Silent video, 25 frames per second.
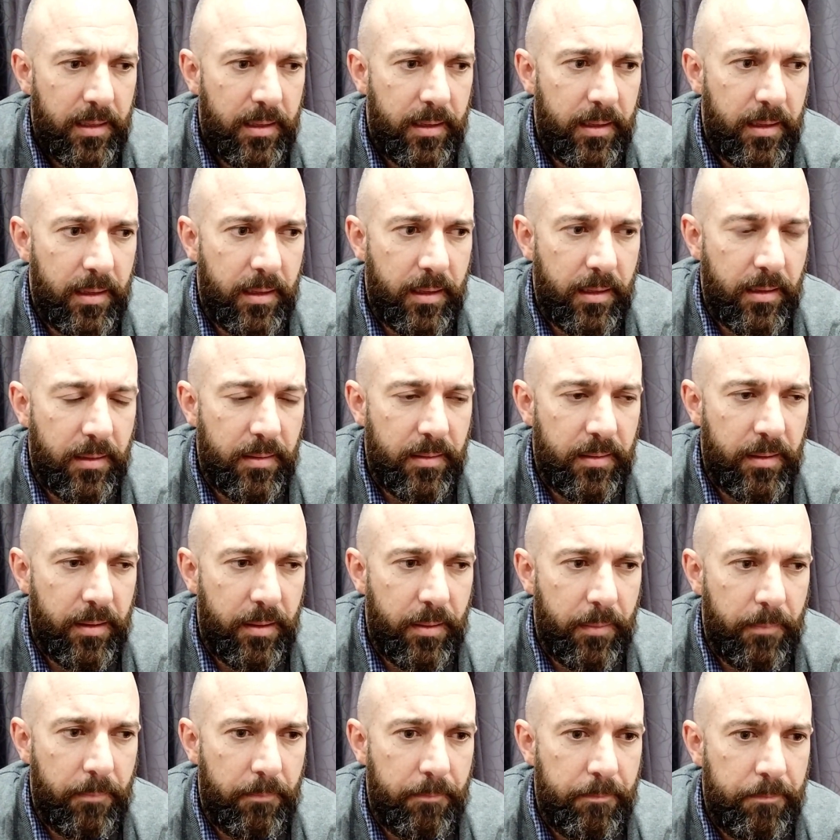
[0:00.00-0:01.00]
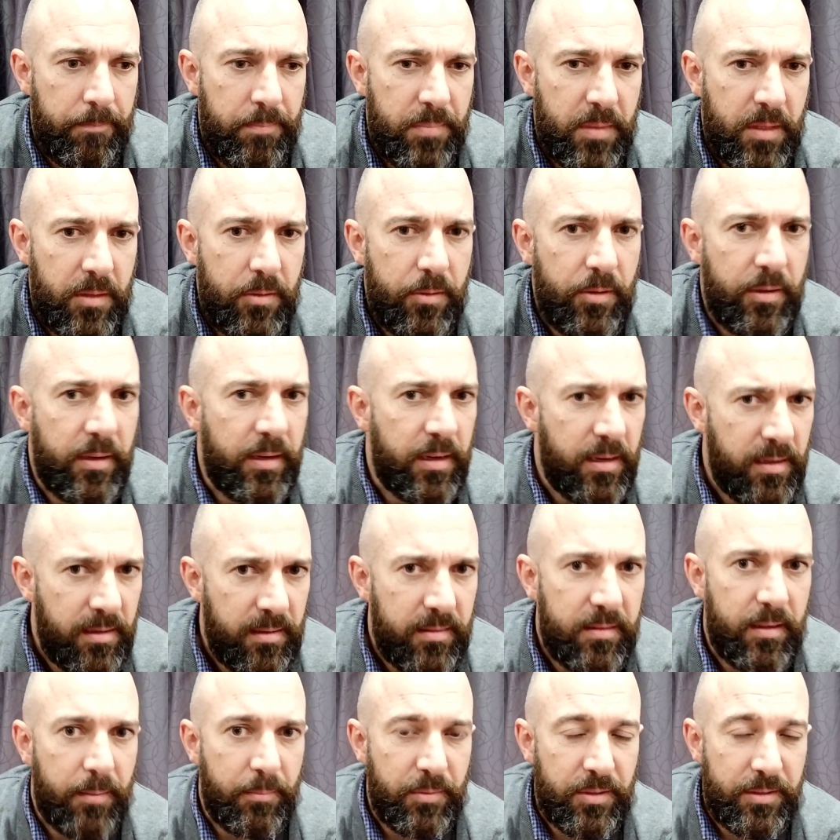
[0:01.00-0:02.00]
And you can
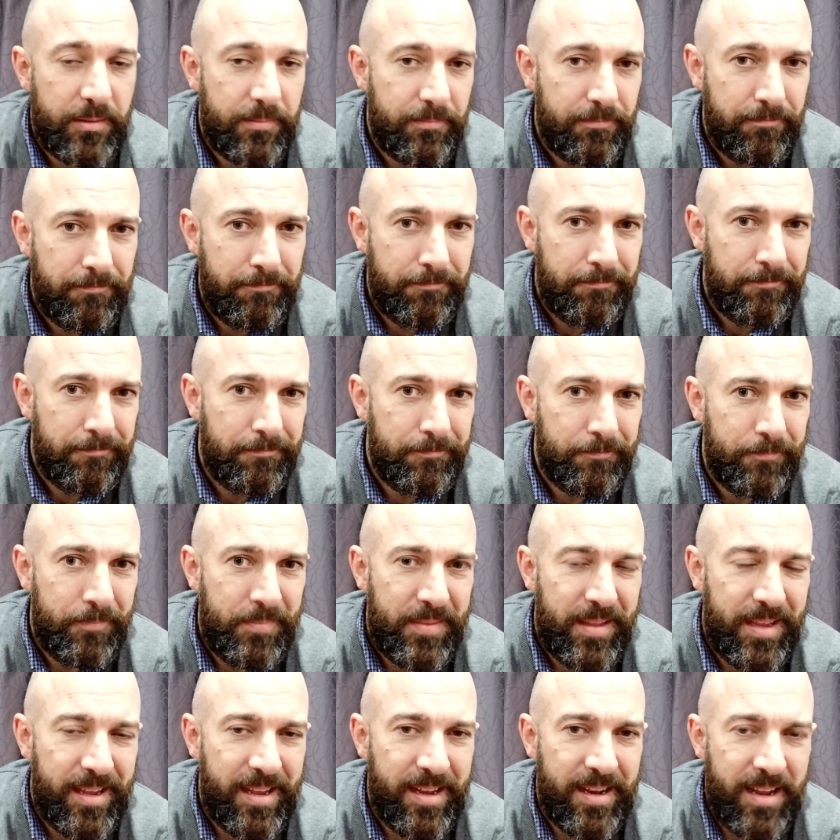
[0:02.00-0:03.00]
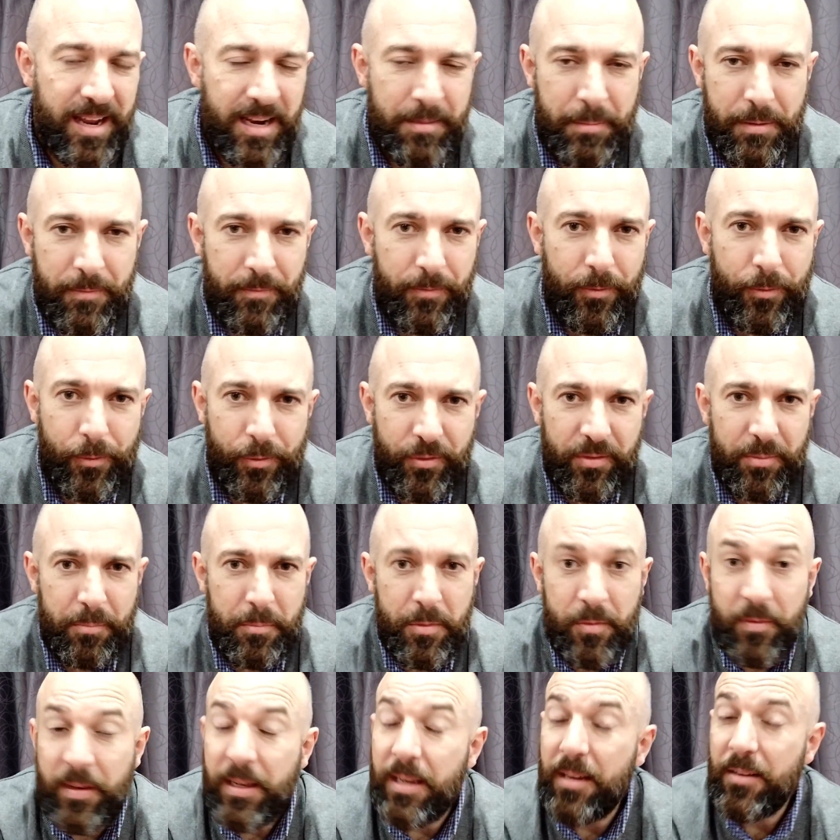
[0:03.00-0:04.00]
intercept an enemy force
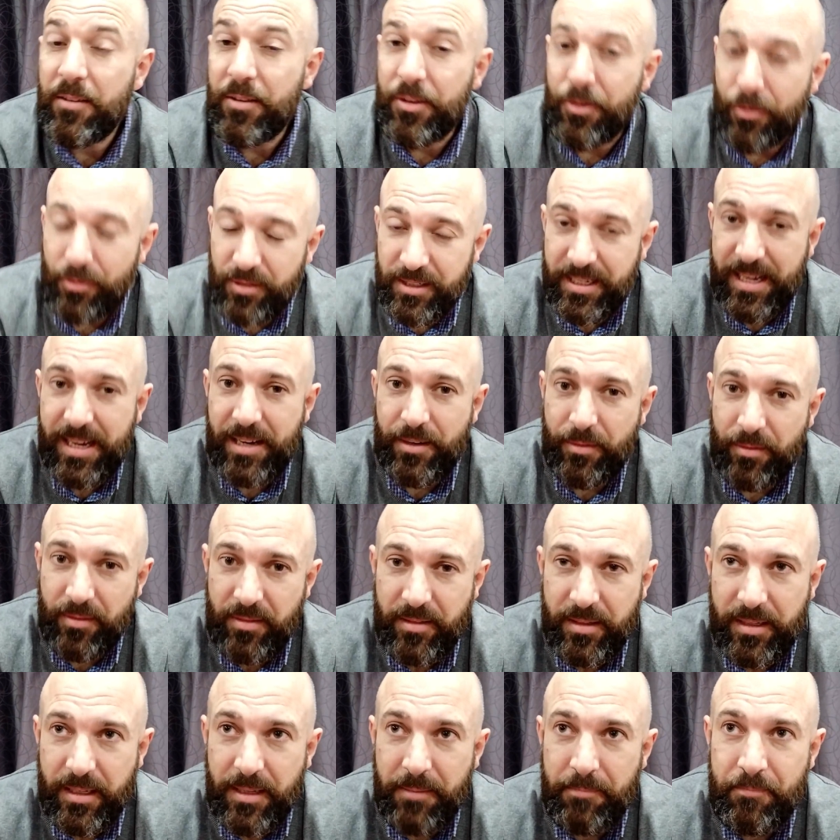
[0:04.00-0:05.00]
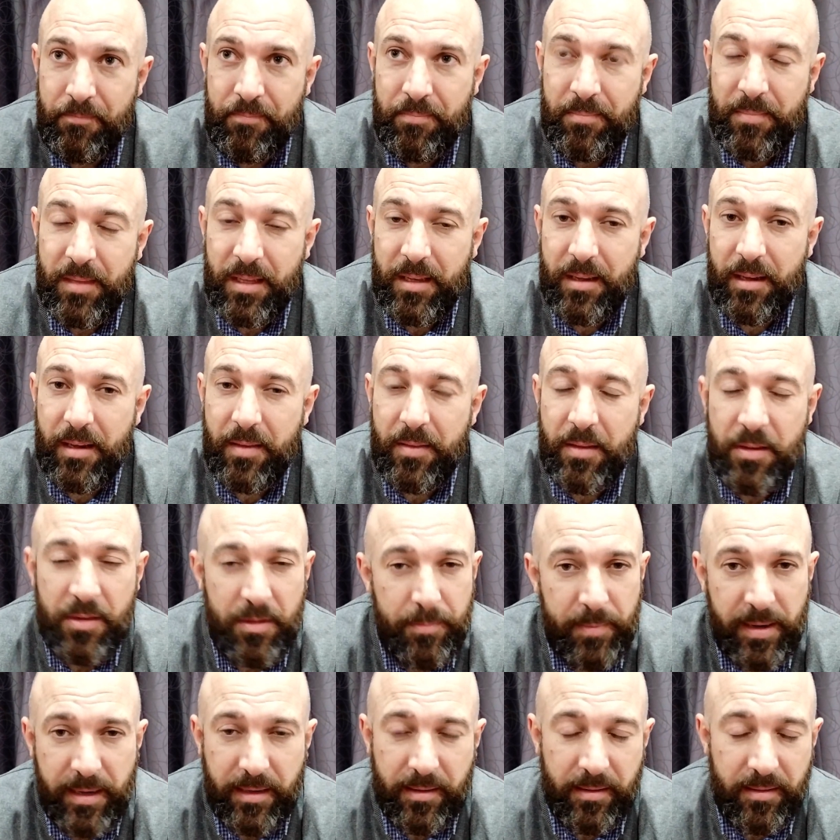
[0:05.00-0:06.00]
moving into your town or city. And then you
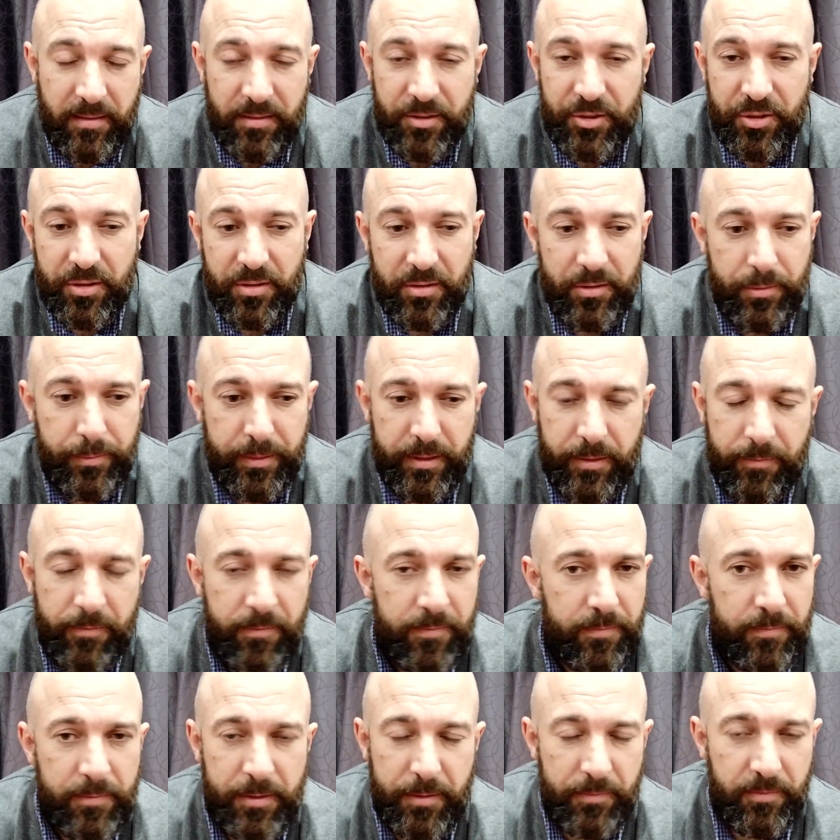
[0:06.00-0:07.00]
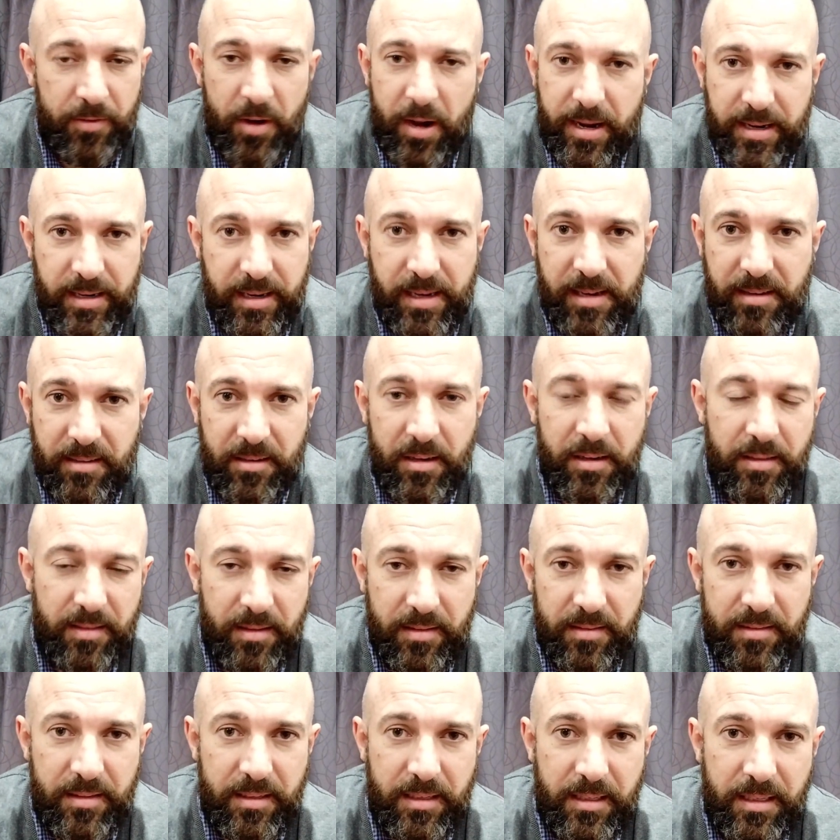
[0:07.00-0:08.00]
make a decision to whether to fight inside the
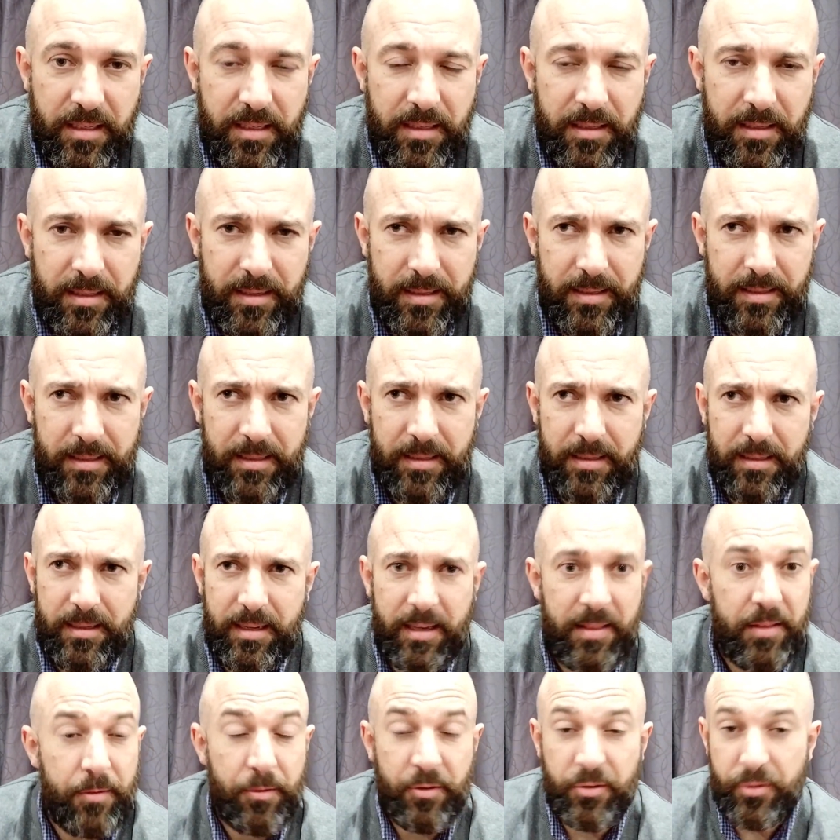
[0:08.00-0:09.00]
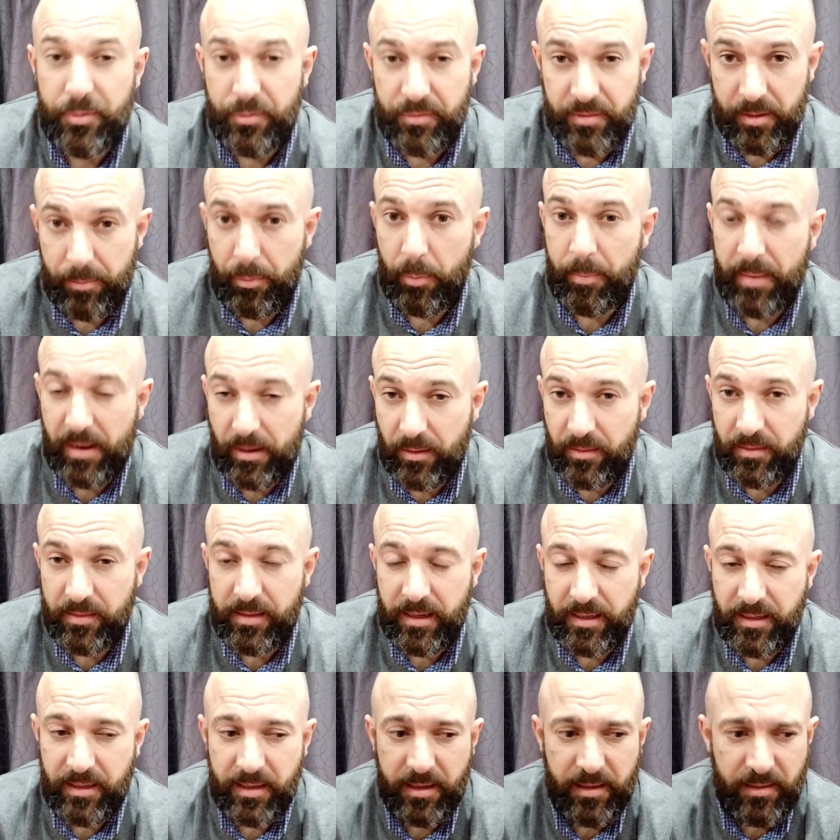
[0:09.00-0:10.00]
city, and there are 2 separate battles in
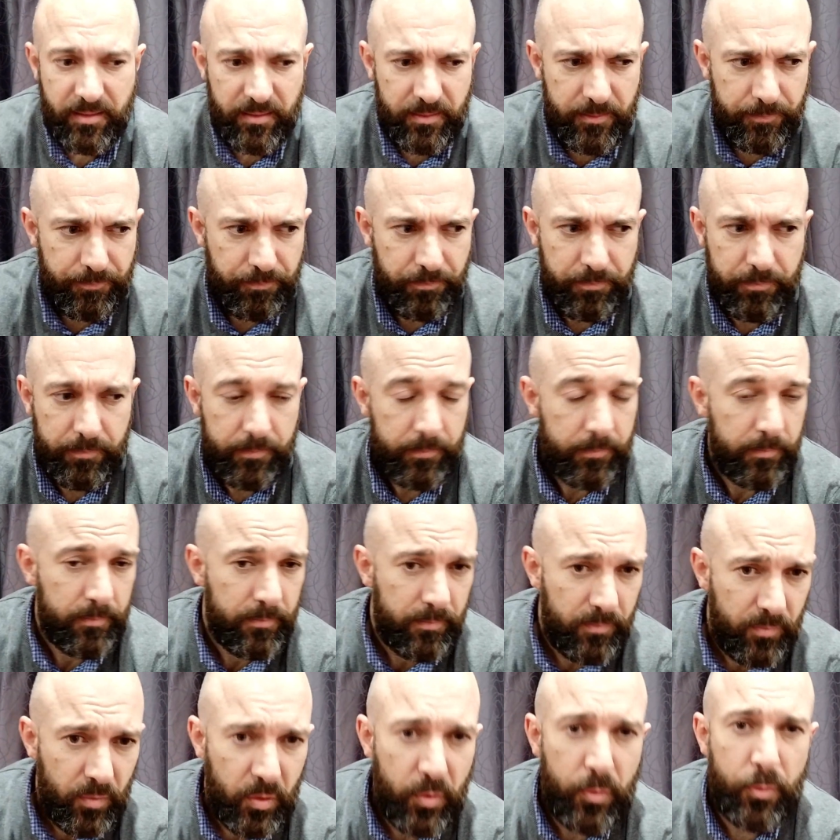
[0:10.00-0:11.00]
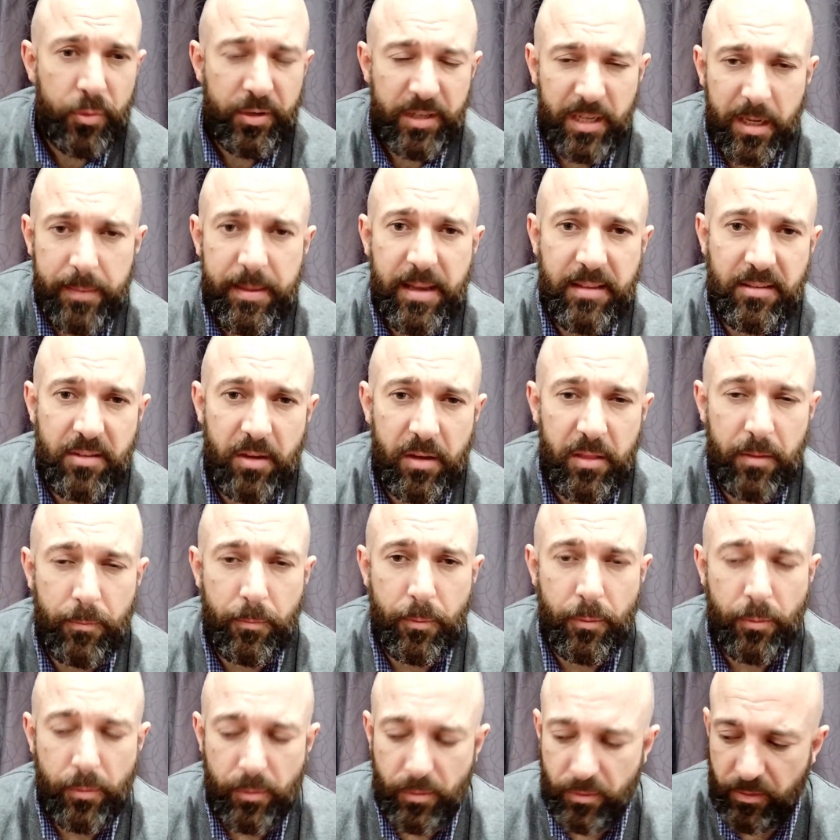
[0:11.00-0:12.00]
that case, or to come outside the
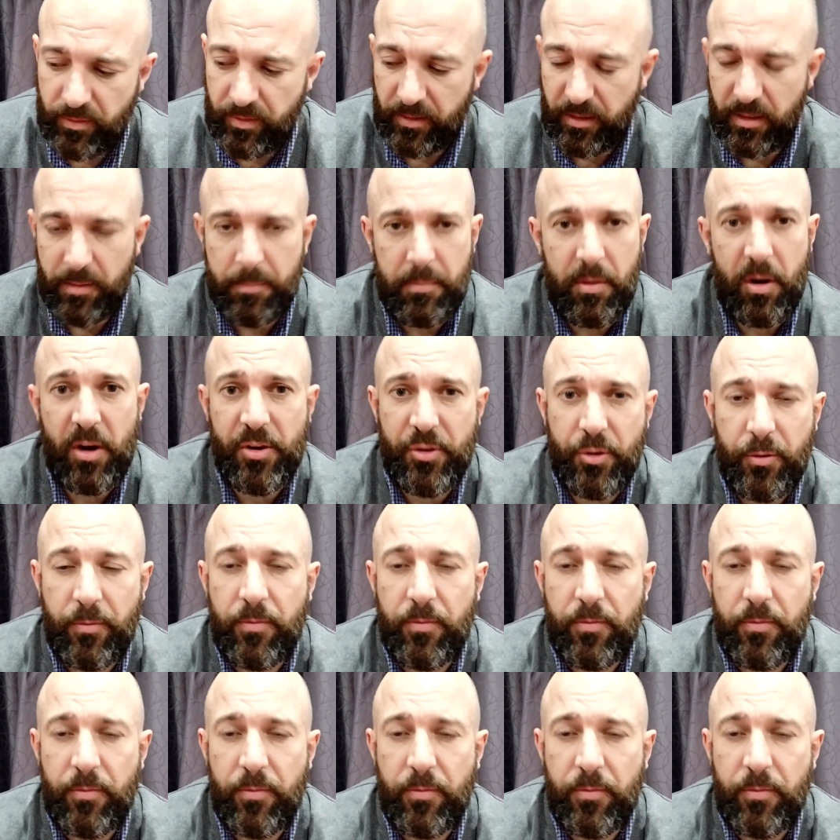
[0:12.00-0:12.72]
walls and combine your